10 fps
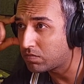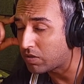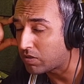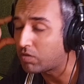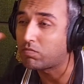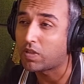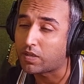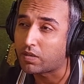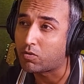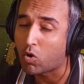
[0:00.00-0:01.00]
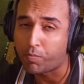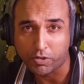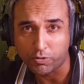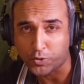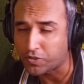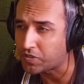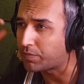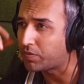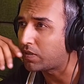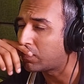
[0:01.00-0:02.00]
you know, like a co-producer or
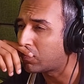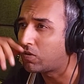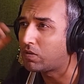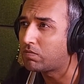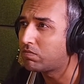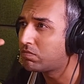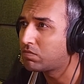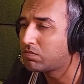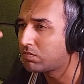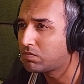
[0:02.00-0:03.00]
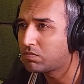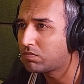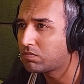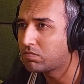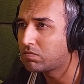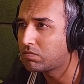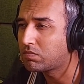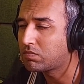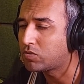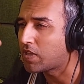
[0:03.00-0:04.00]
something? Or
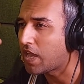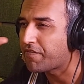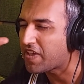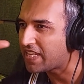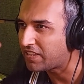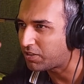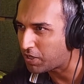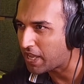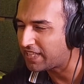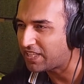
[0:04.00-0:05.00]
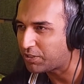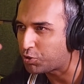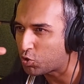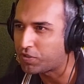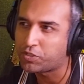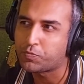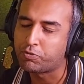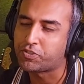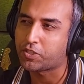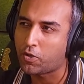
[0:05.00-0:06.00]
do they have anything anything to do with his
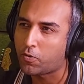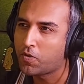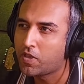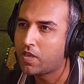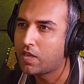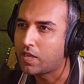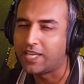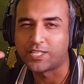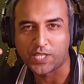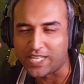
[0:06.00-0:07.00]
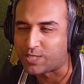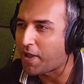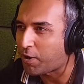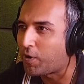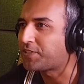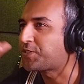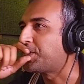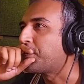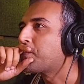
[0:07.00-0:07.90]
music though? Is is my question.